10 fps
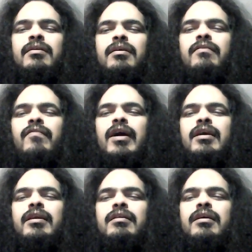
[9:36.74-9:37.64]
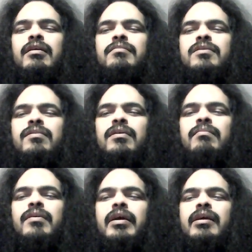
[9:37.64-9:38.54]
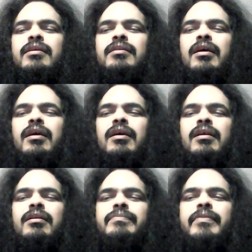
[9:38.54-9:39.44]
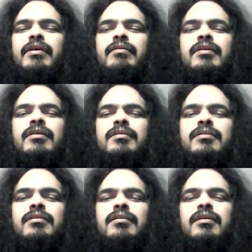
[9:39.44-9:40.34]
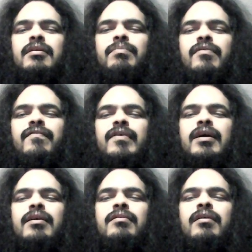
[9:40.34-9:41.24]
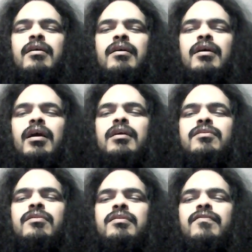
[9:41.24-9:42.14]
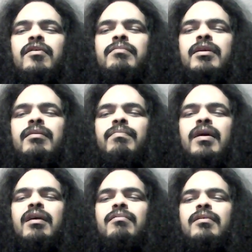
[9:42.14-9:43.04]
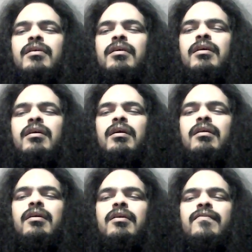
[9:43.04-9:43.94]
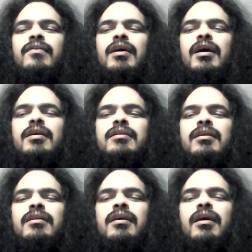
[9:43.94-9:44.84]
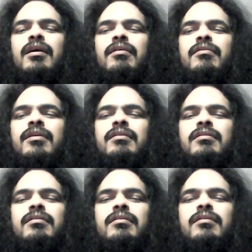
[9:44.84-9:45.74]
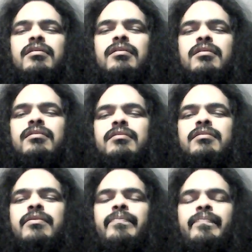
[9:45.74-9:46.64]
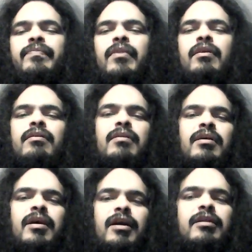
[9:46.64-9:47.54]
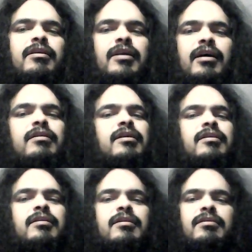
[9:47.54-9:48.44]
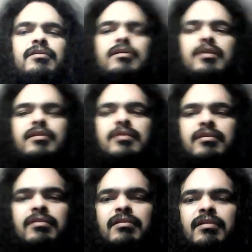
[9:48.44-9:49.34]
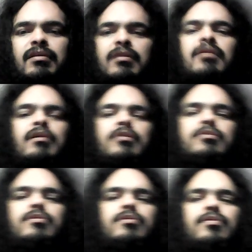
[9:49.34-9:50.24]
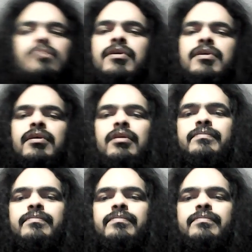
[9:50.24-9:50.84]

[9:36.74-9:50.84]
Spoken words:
inviting them to embrace and experience the profound and transformative power of God's inherent goodness. And that is the introduction to the book.